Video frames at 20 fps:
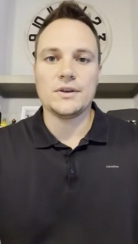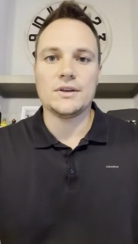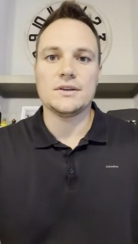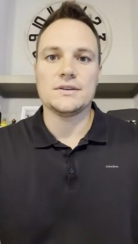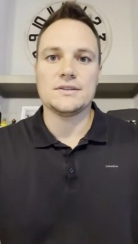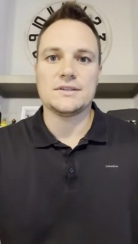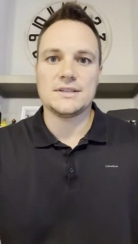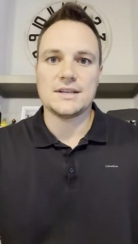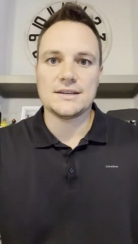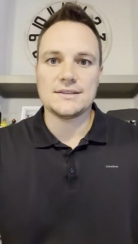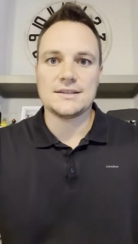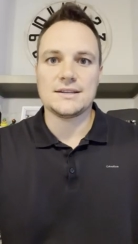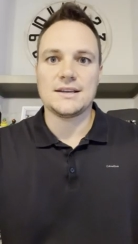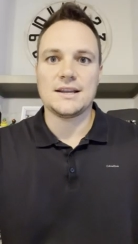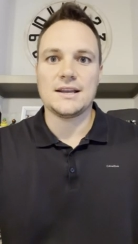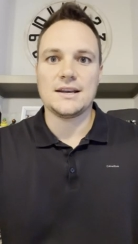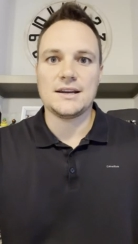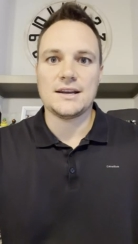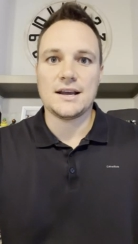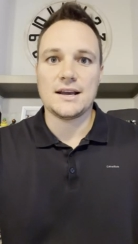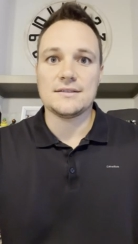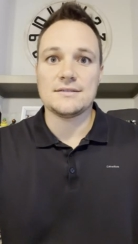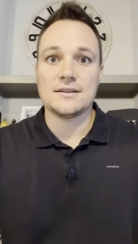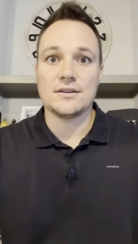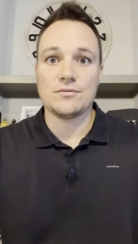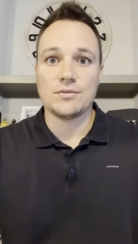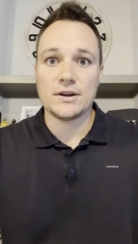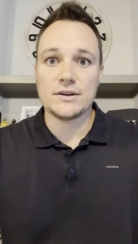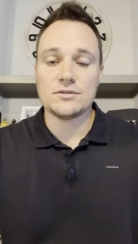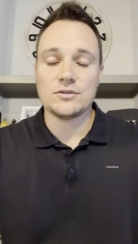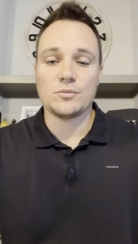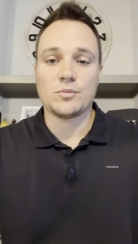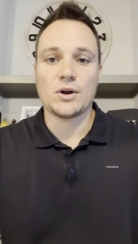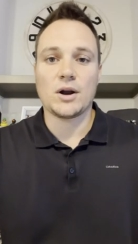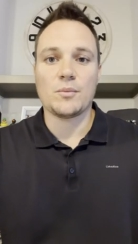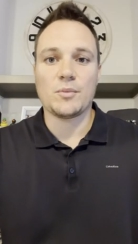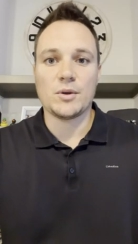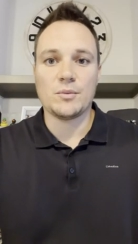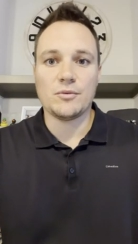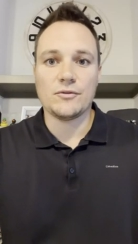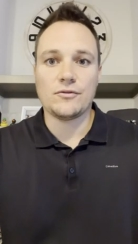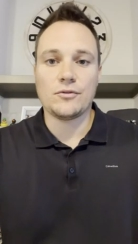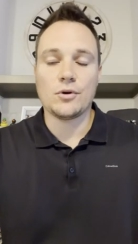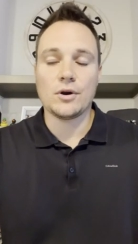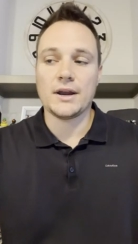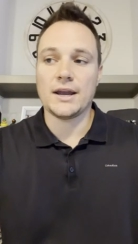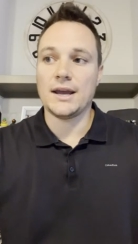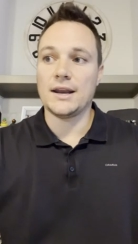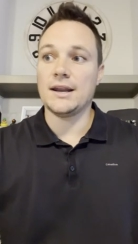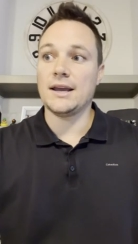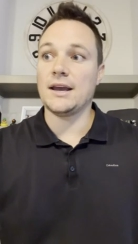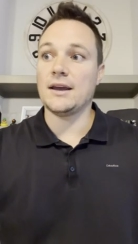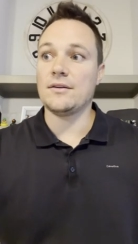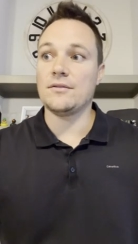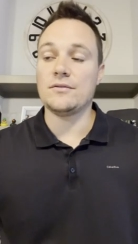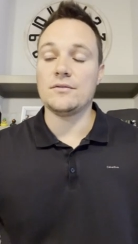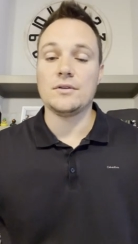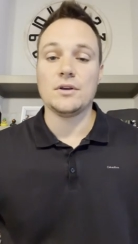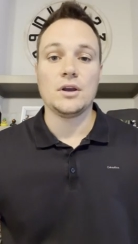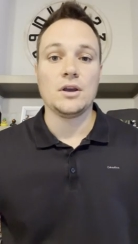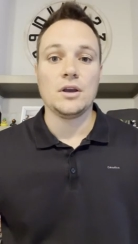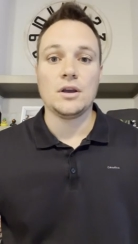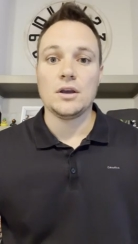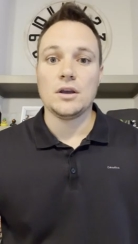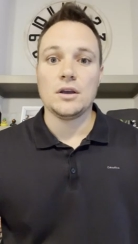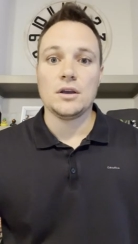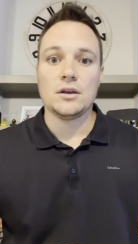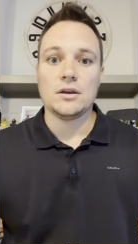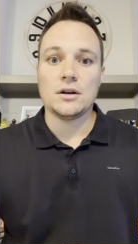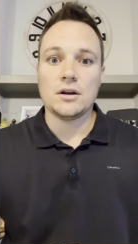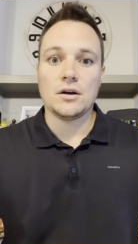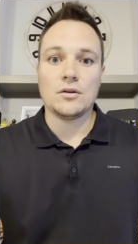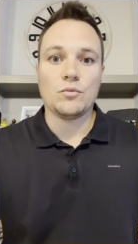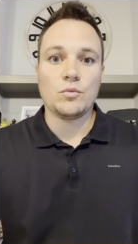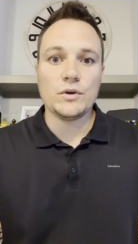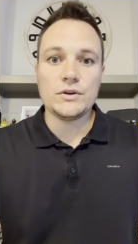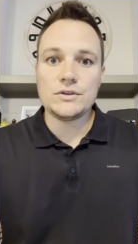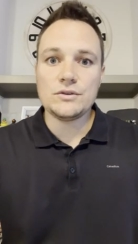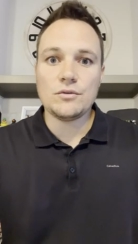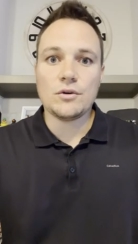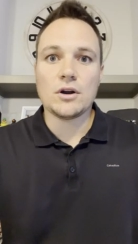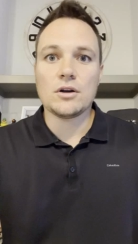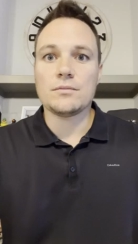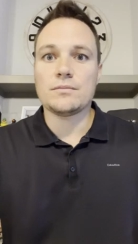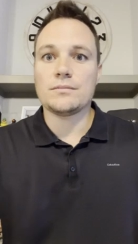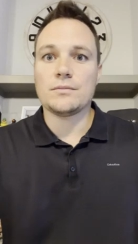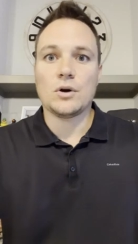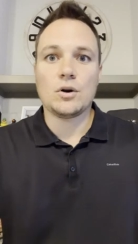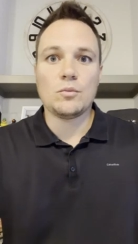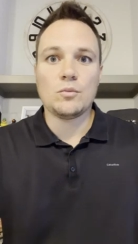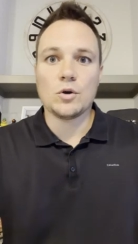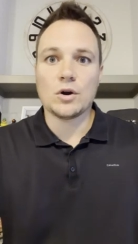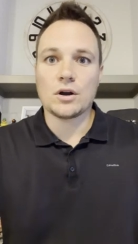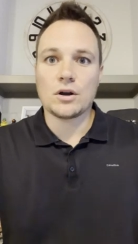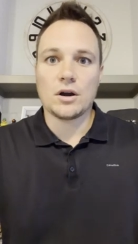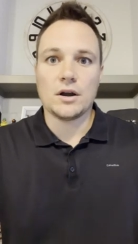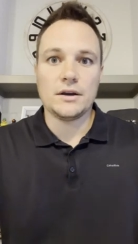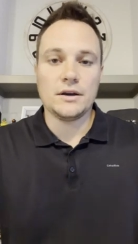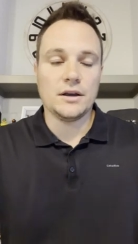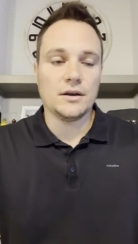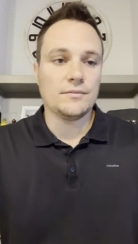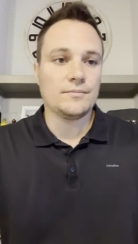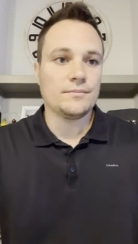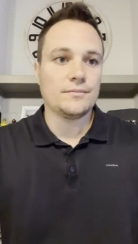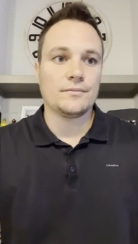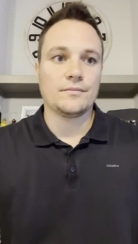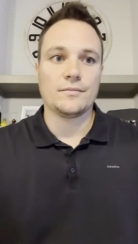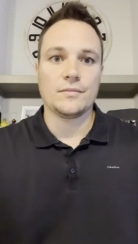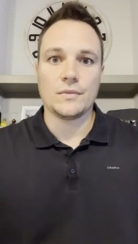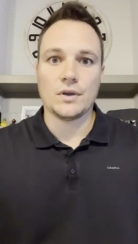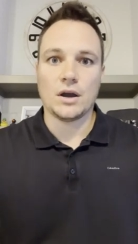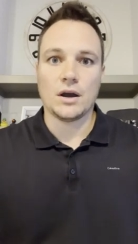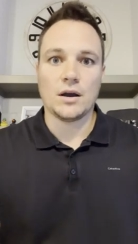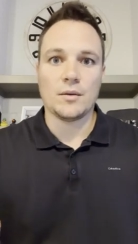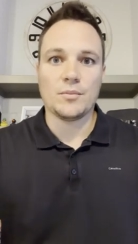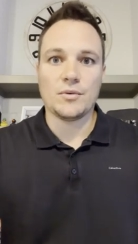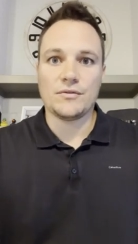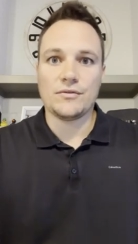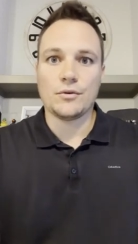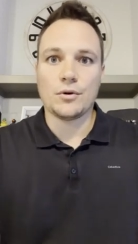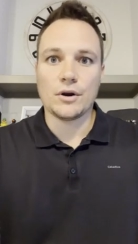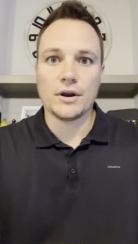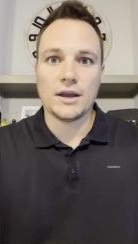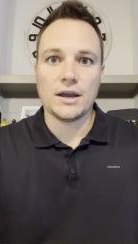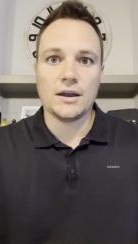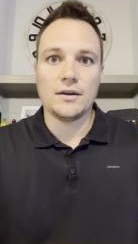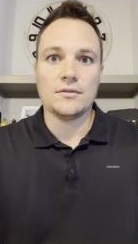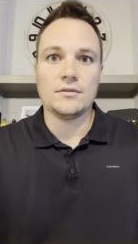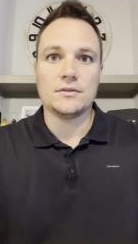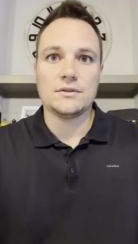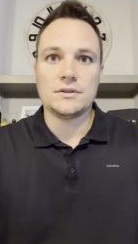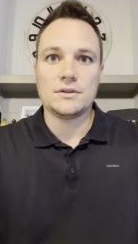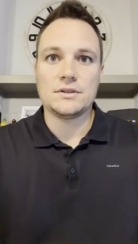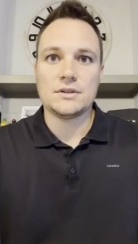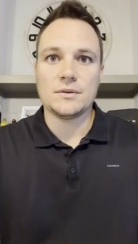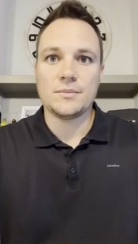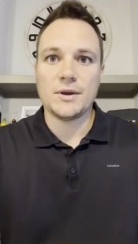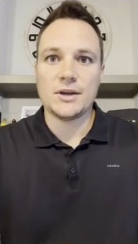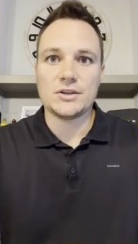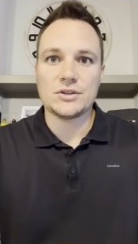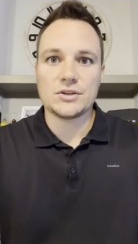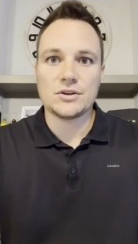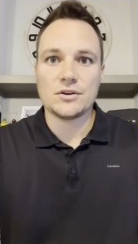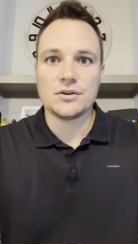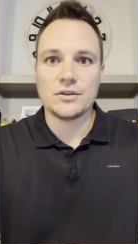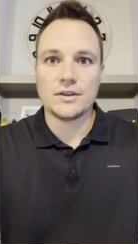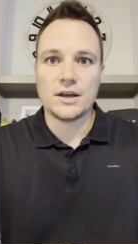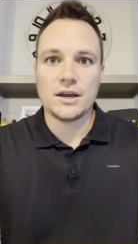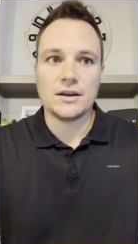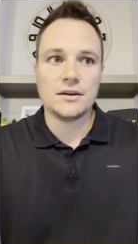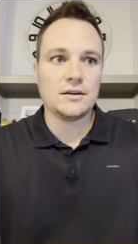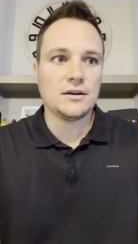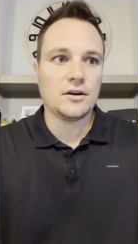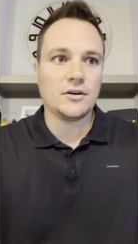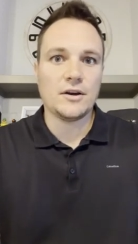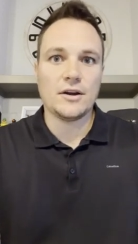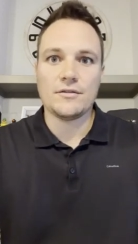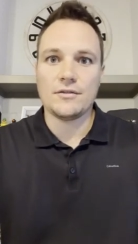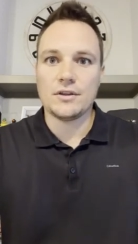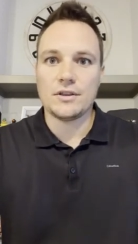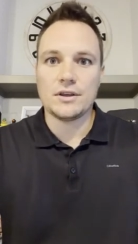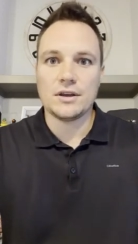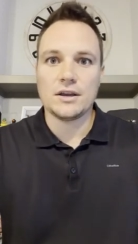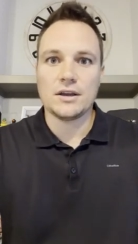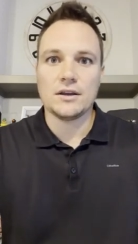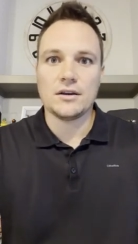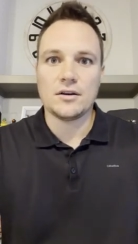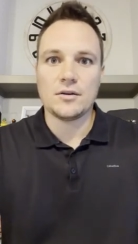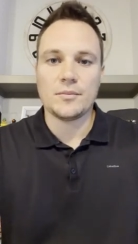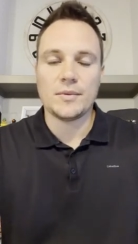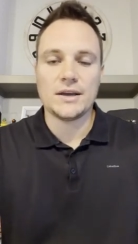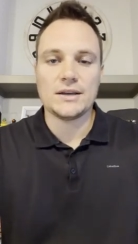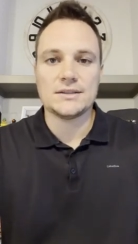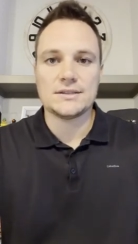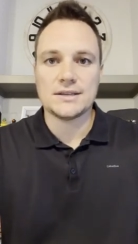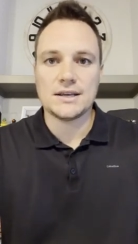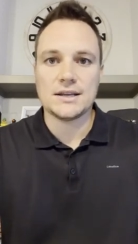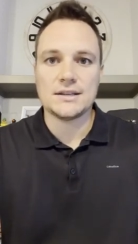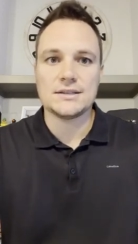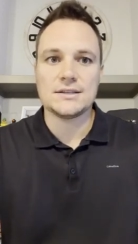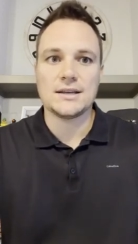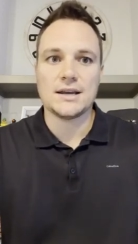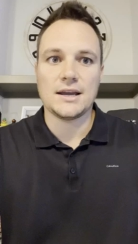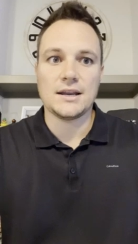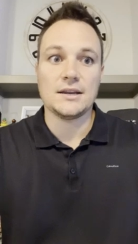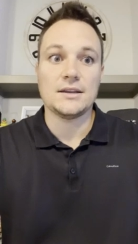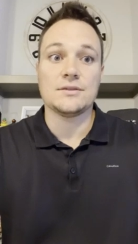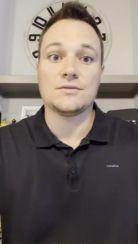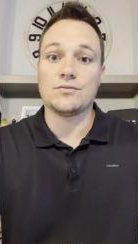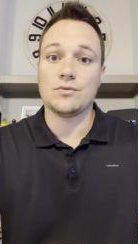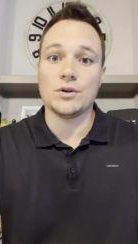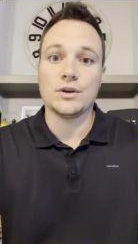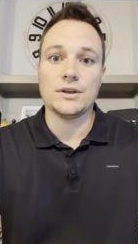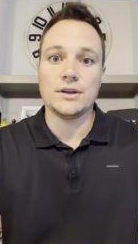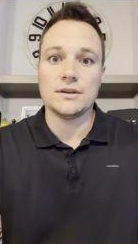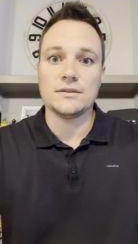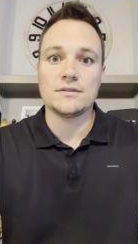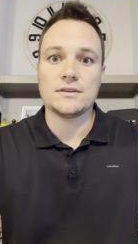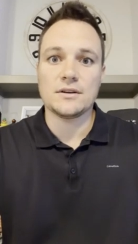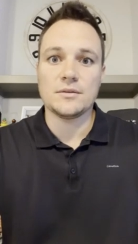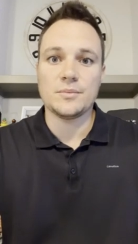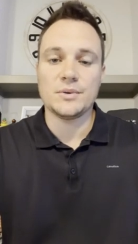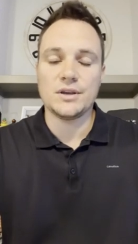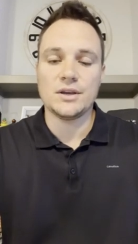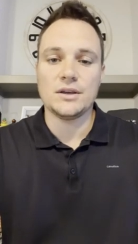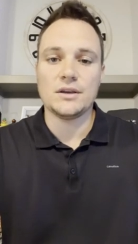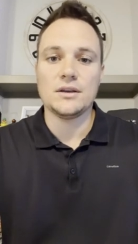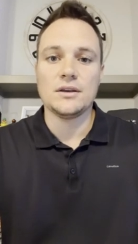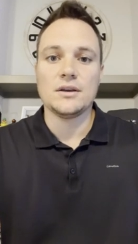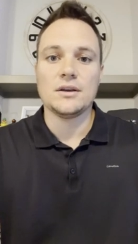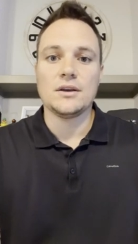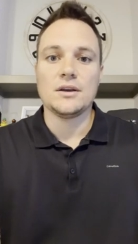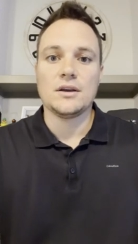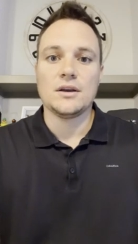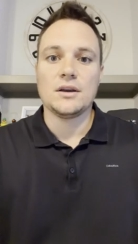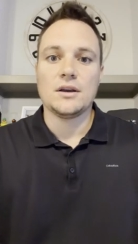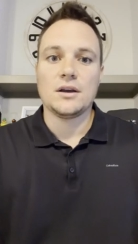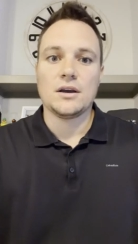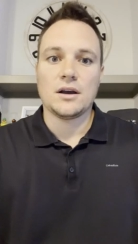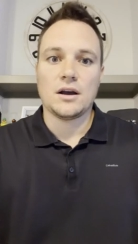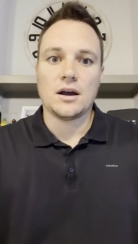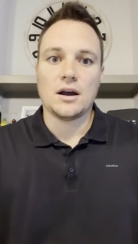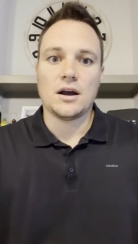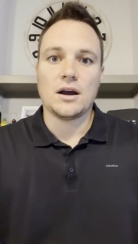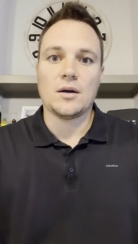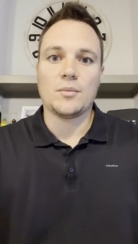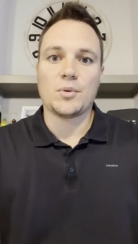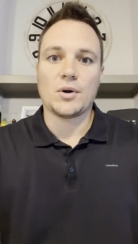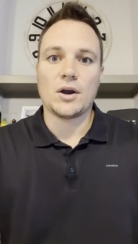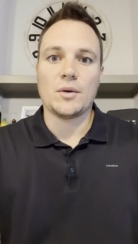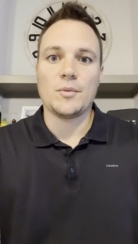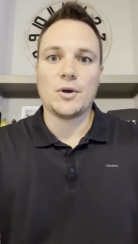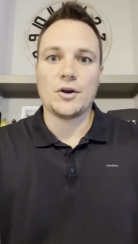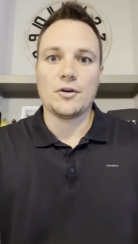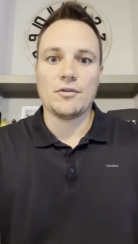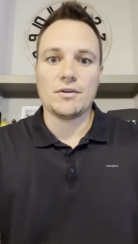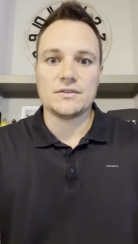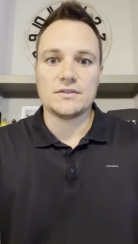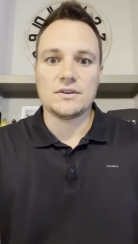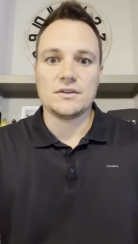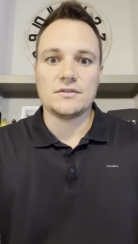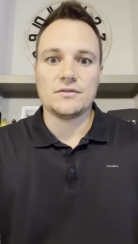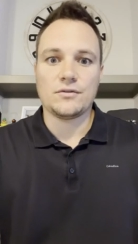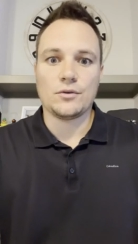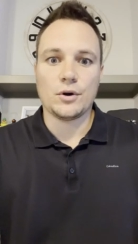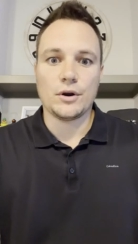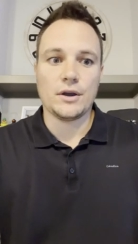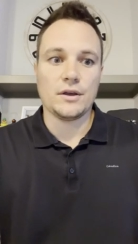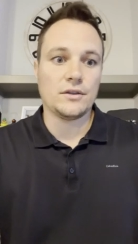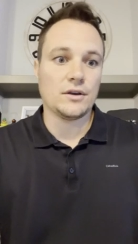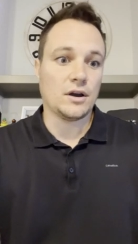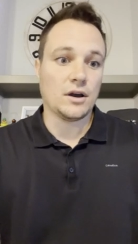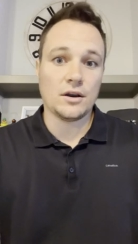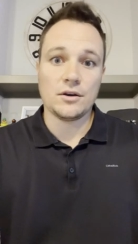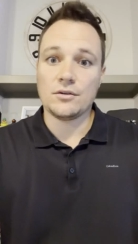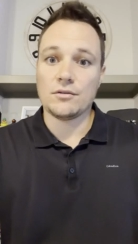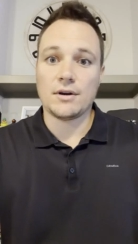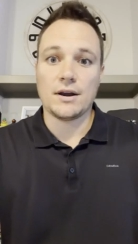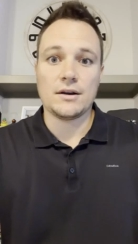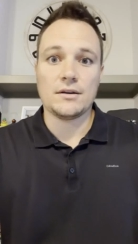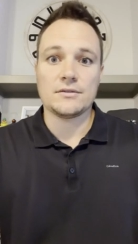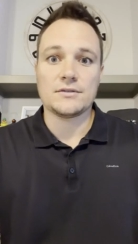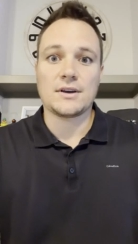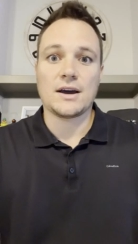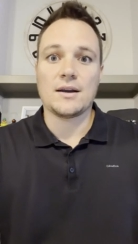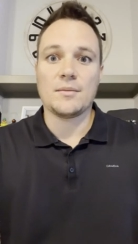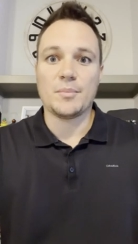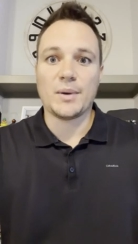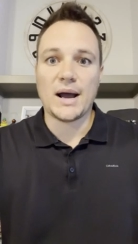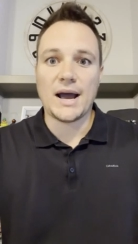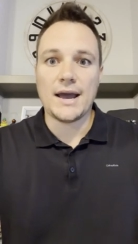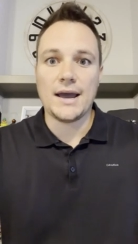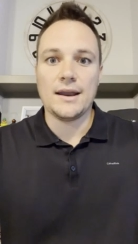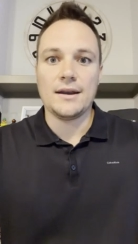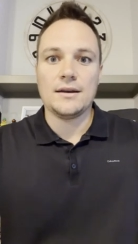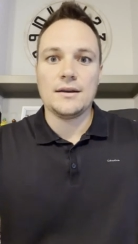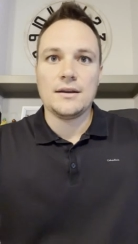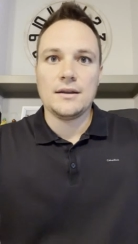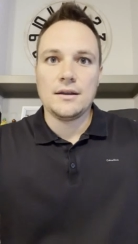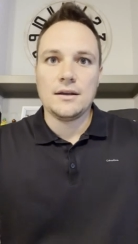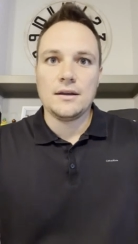is designated as a rental property beforehand. And, you know, we do our homework on you uh, beforehand to make sure that, you know, everything here makes sense, that this really is going to be uh, a primary residence for you. The underwriter's got to buy it.